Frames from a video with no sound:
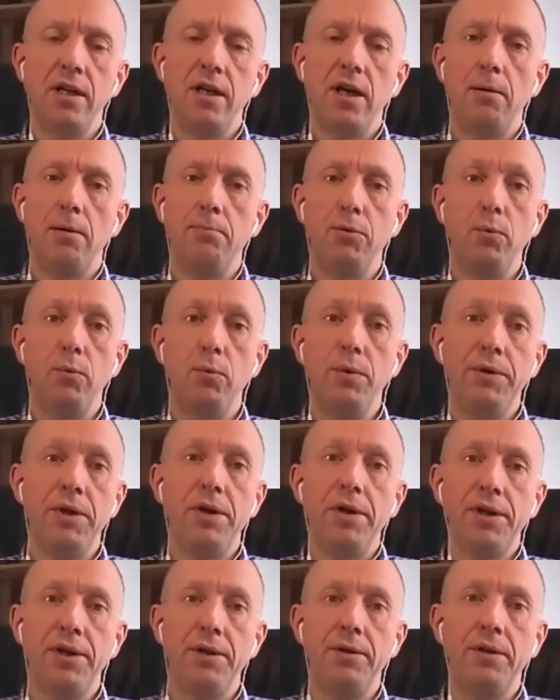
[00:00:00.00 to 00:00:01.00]
But we would
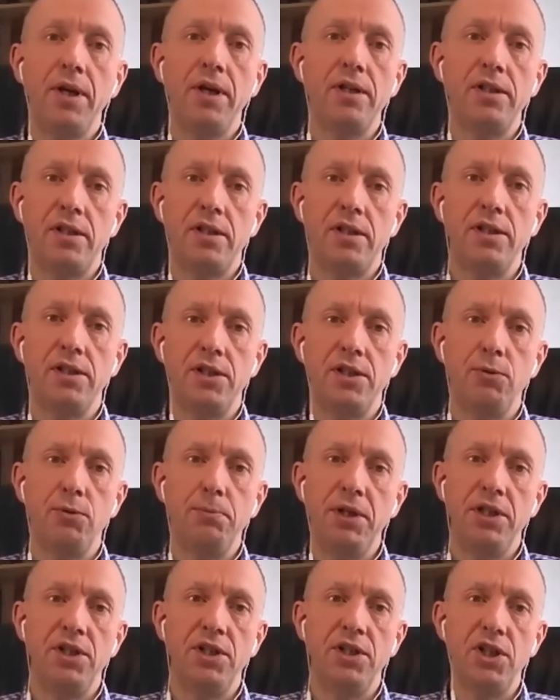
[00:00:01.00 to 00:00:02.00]
argue that this would
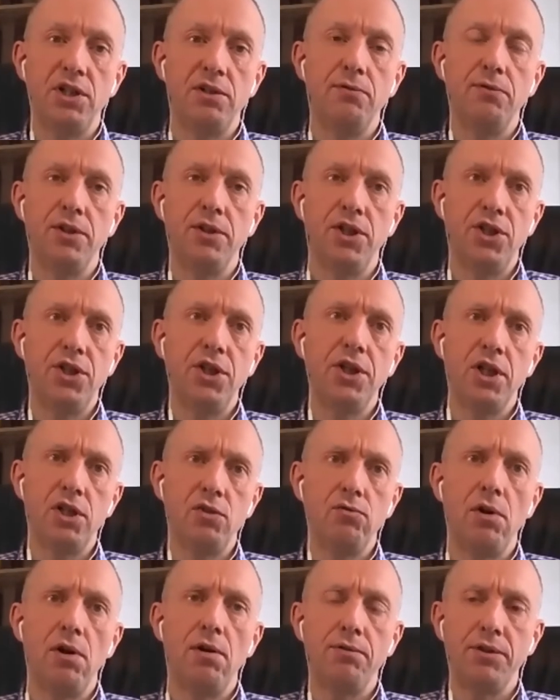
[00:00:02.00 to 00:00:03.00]
be a decision from the
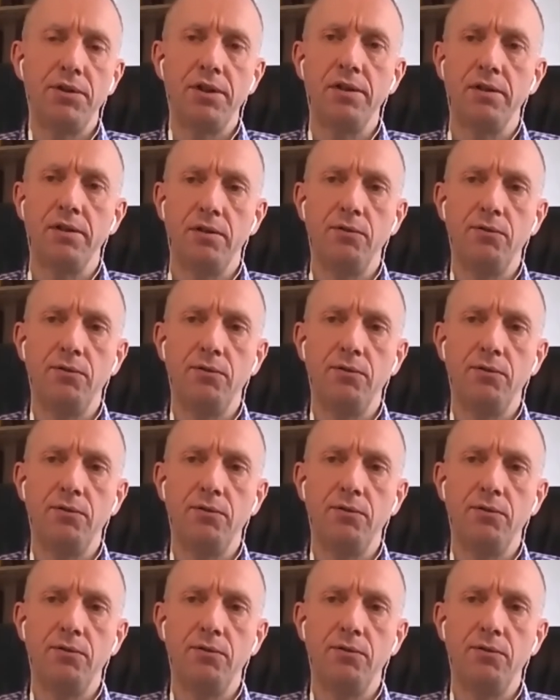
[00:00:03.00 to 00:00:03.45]
church rather than